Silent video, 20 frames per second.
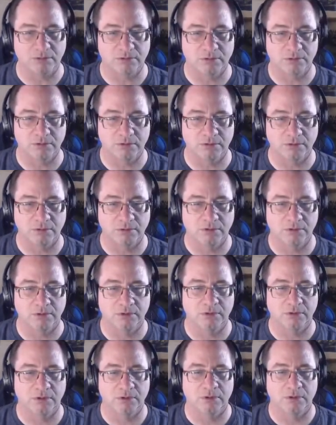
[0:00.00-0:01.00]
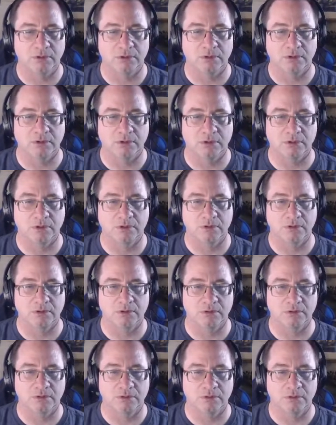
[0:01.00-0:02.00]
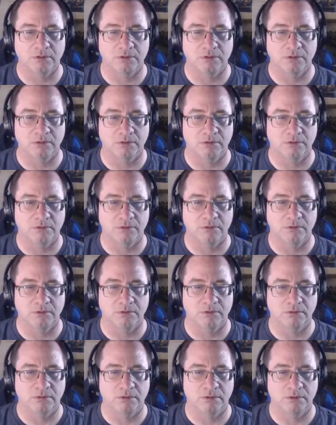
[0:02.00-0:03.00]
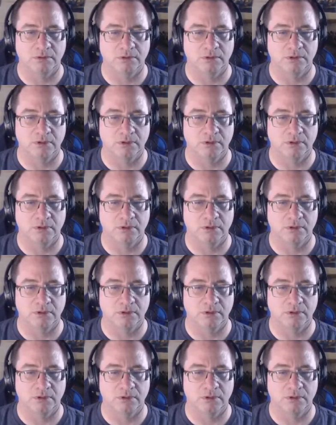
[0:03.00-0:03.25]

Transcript: [no speech]